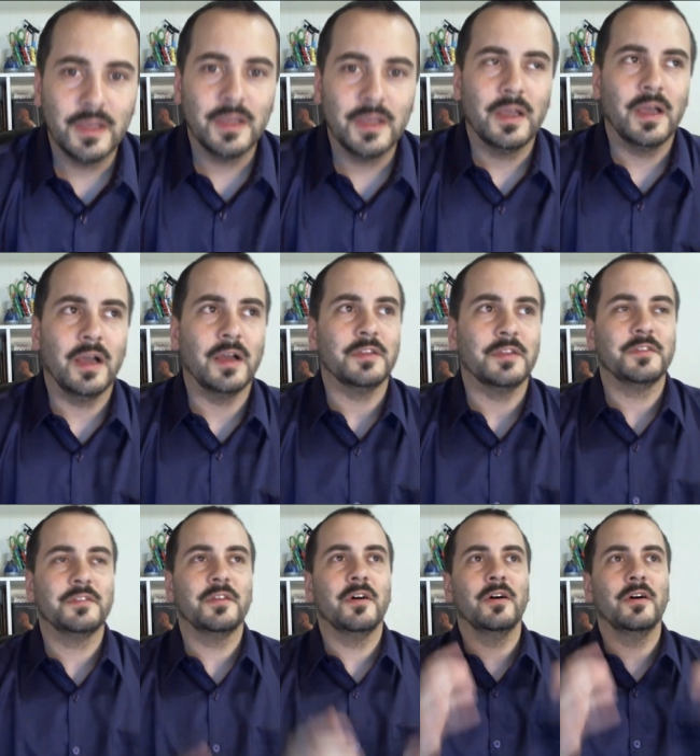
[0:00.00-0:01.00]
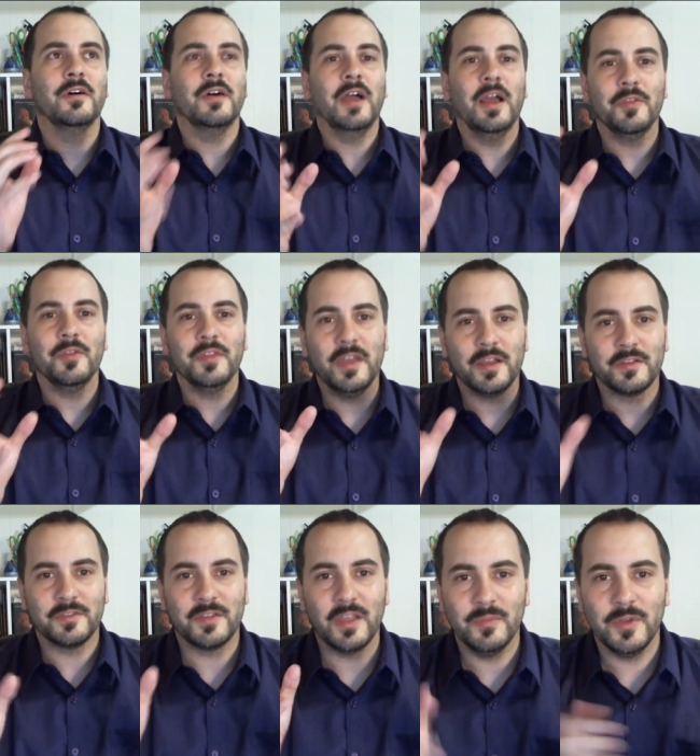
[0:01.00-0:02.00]
I saw how the
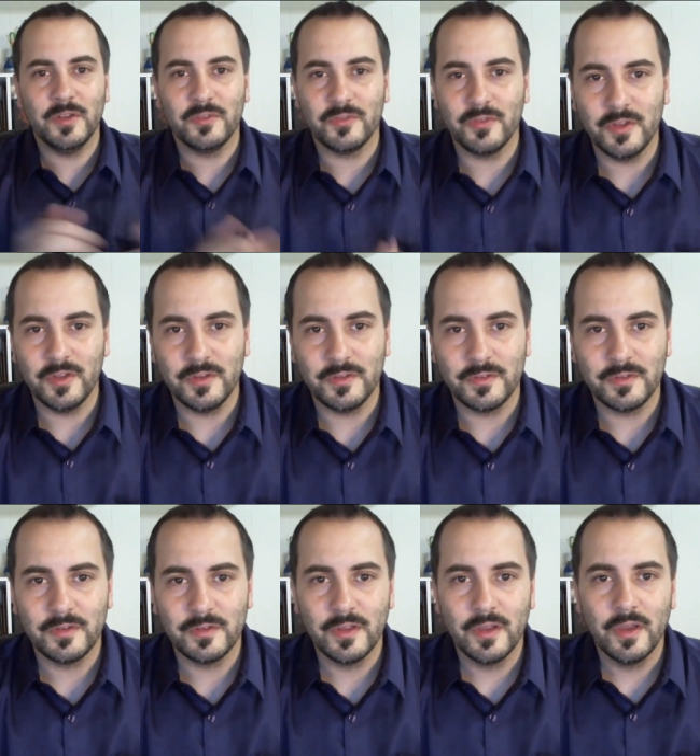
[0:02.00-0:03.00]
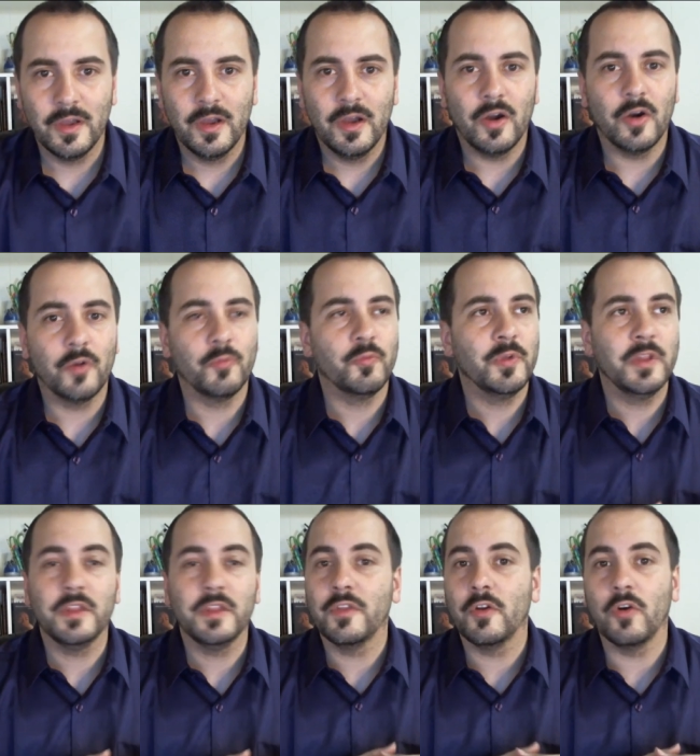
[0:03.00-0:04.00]
ex-gay ministries are
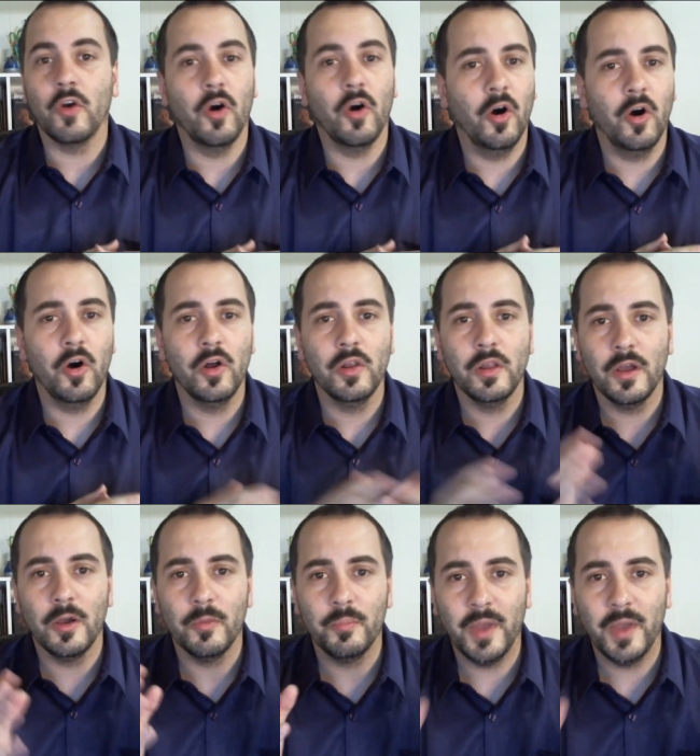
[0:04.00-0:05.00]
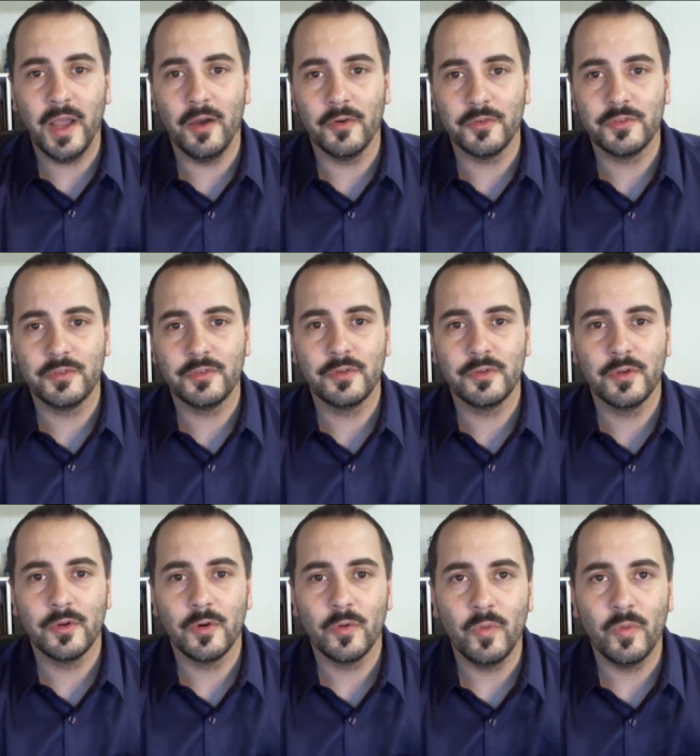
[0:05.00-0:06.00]
really they're all about
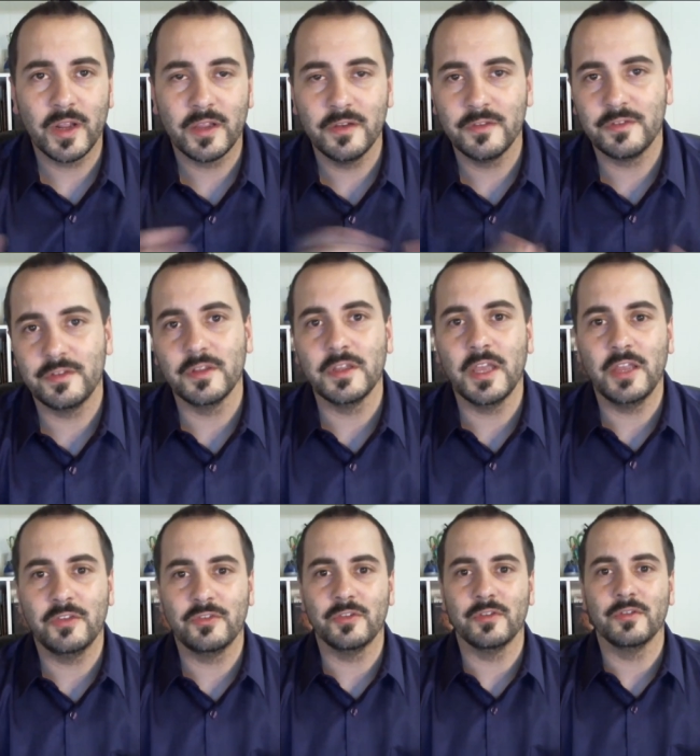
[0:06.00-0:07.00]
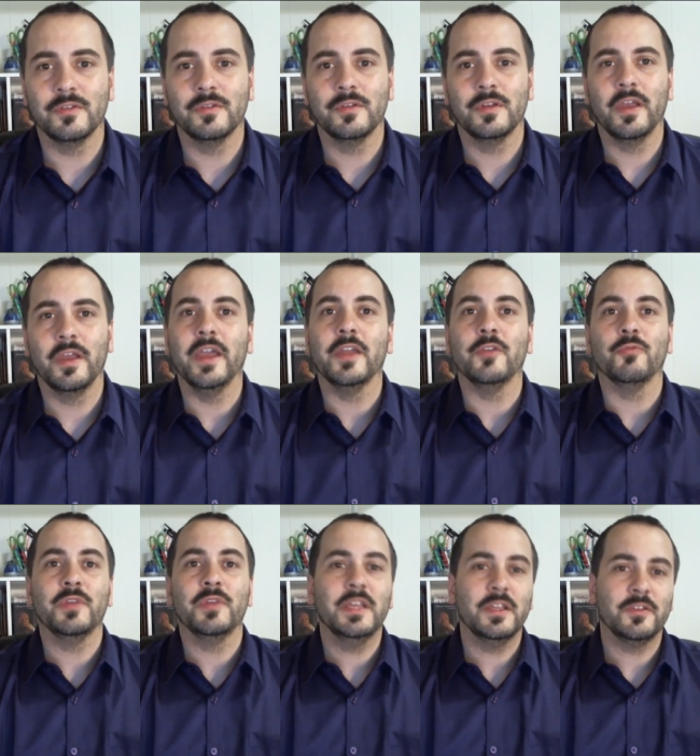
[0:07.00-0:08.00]
reconciliation and
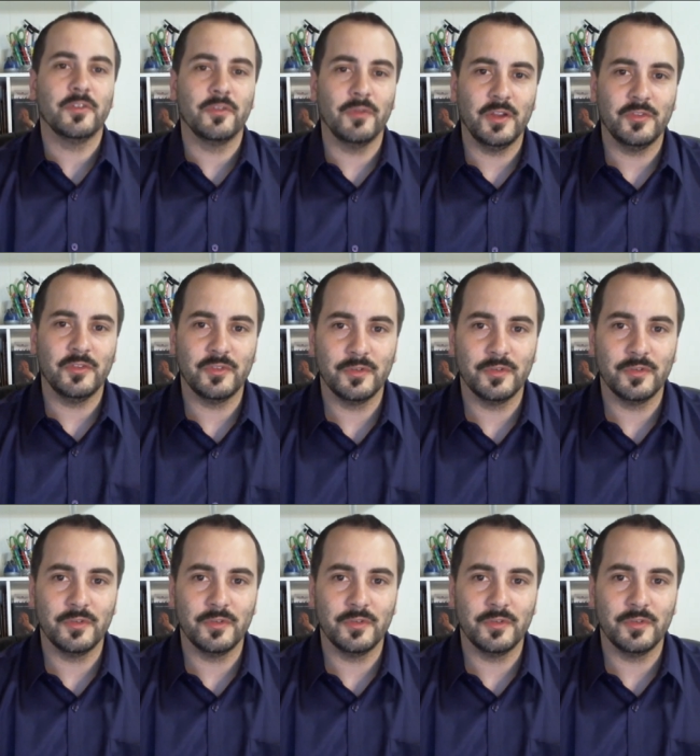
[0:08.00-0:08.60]
reintegration.